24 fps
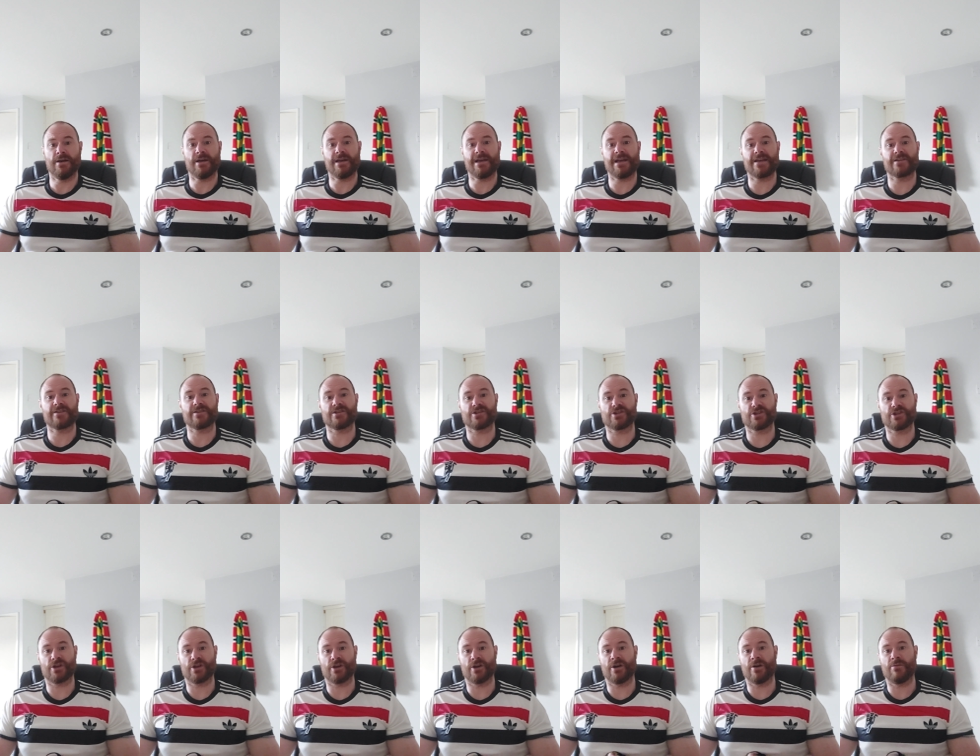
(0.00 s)
gets the
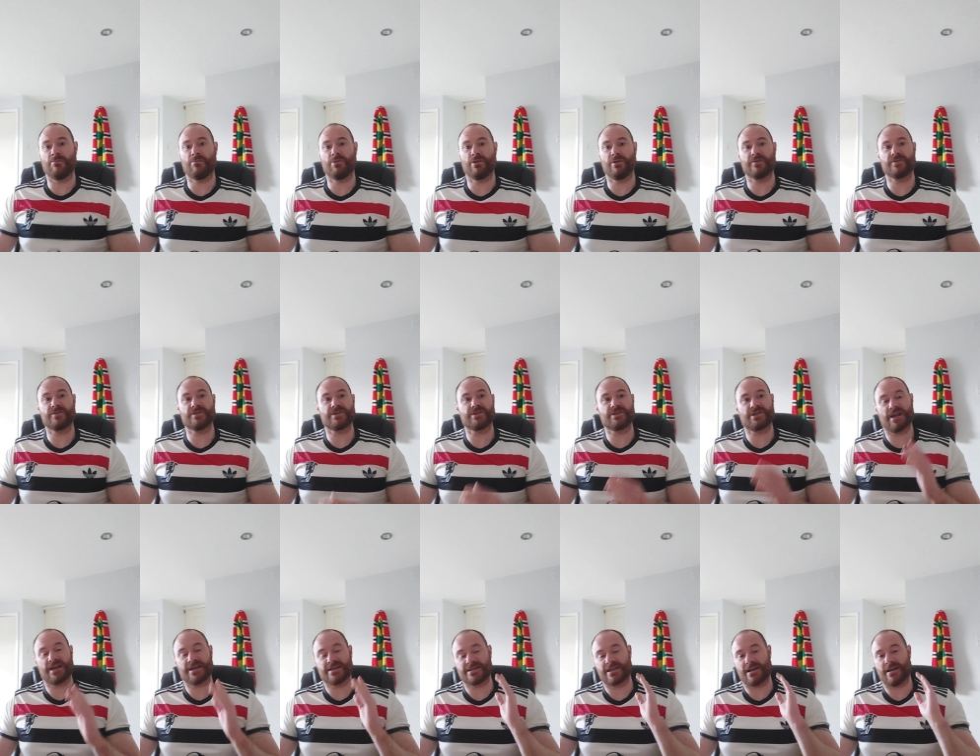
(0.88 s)
shirt on, puffs his
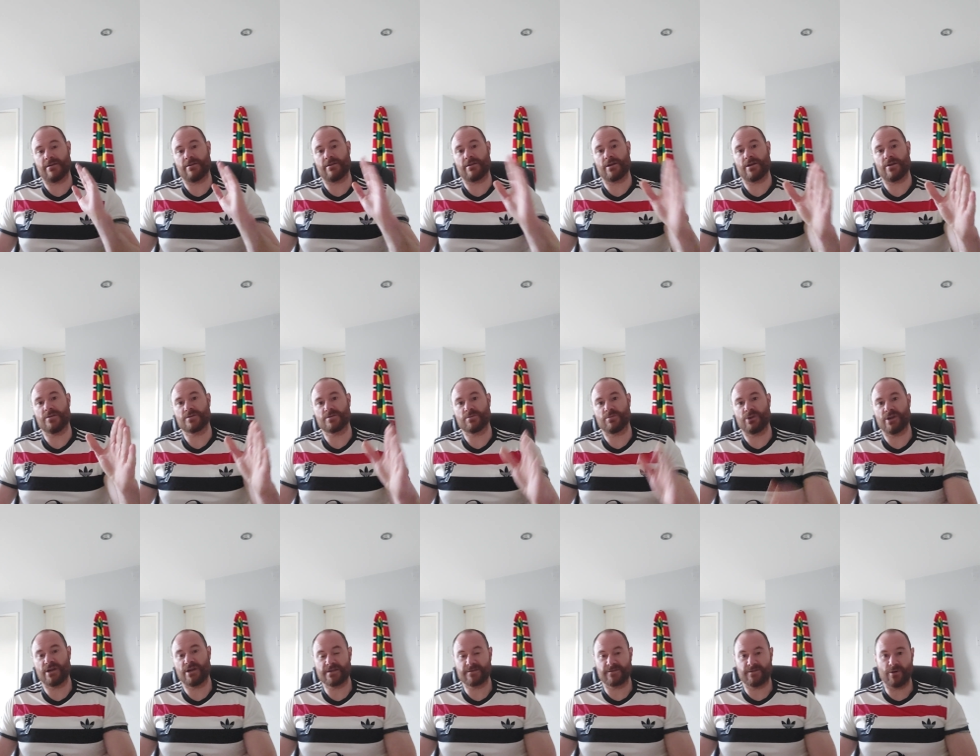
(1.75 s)
chest out, and goes and
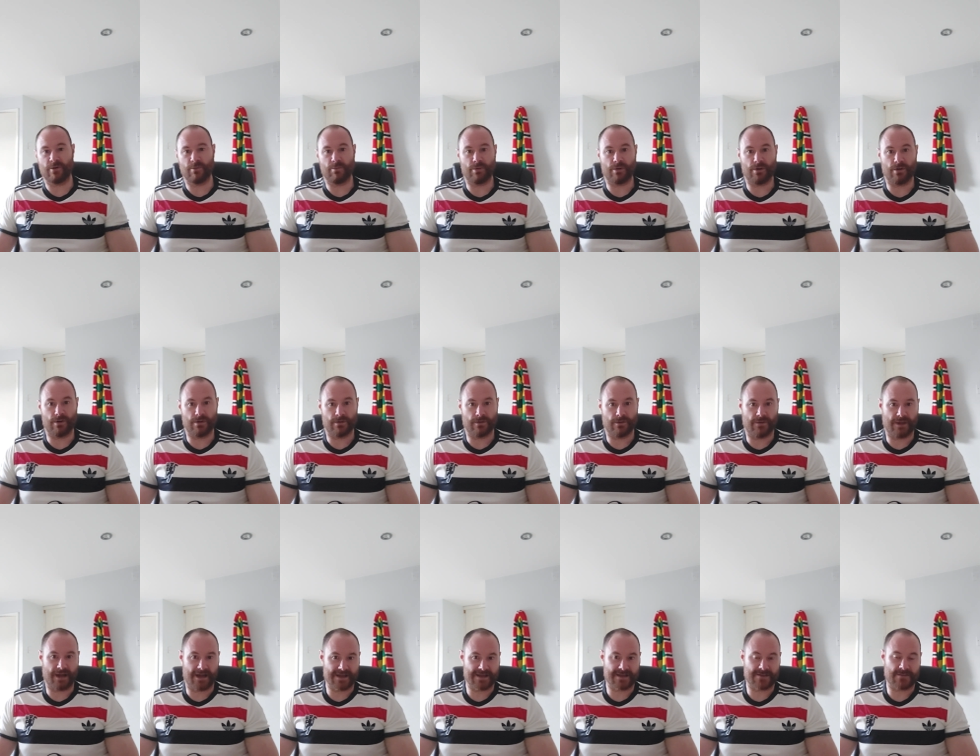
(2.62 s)
plays football.
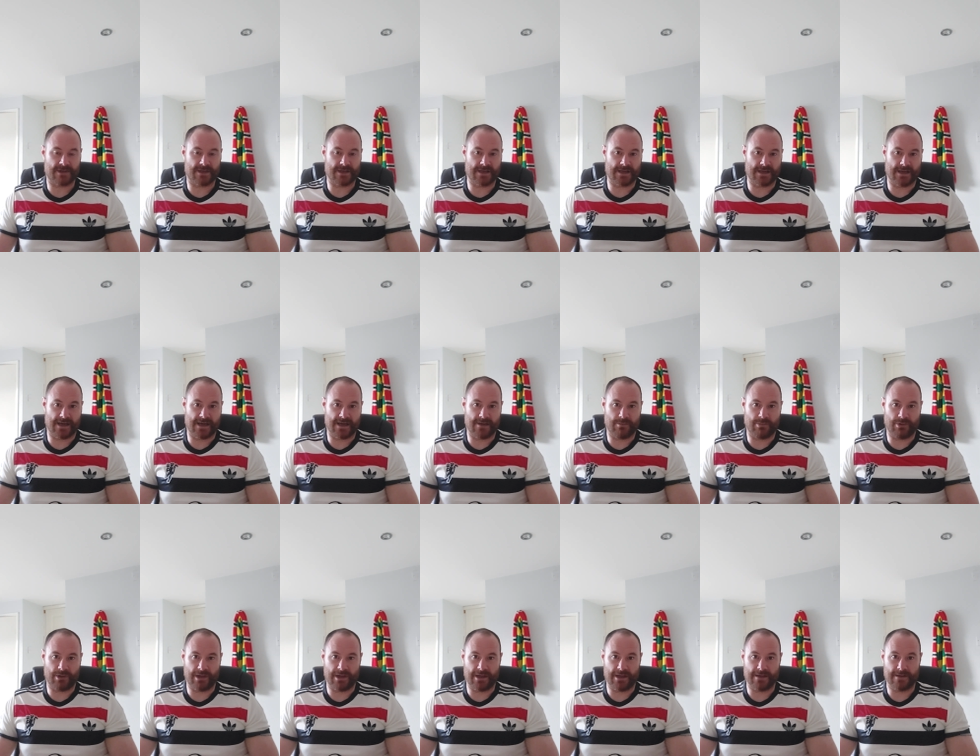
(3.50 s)
That's a Man United
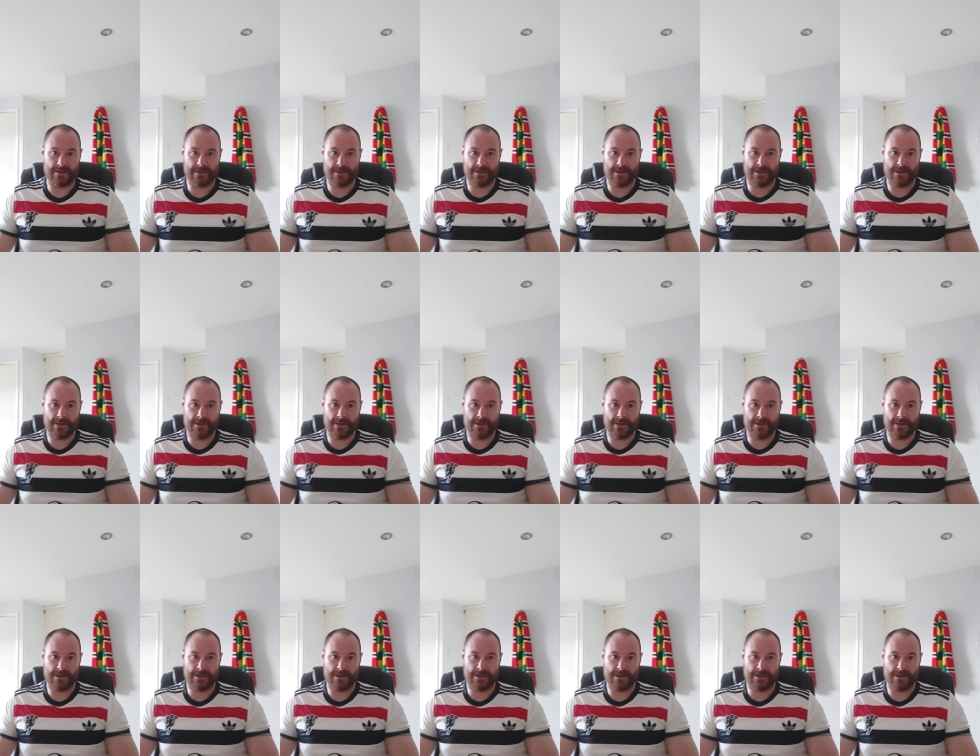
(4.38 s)
player.